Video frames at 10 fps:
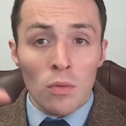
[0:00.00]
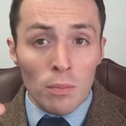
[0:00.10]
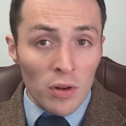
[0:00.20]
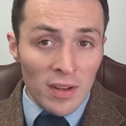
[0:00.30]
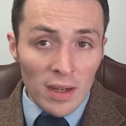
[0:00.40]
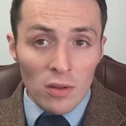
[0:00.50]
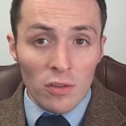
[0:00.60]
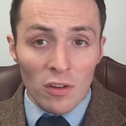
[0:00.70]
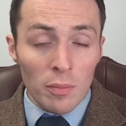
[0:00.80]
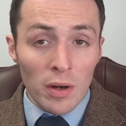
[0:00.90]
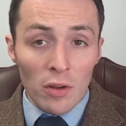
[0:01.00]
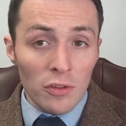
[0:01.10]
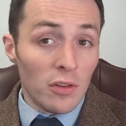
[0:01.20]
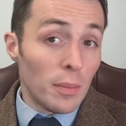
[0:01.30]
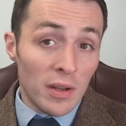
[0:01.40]
protect yourself, but
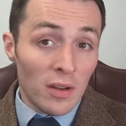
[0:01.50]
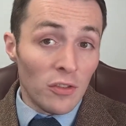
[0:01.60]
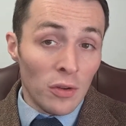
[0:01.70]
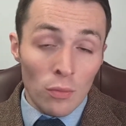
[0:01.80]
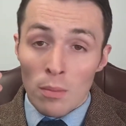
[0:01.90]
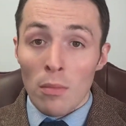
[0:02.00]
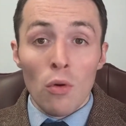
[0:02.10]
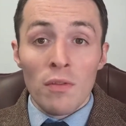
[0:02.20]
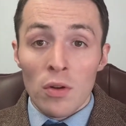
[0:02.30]
also to potentially remove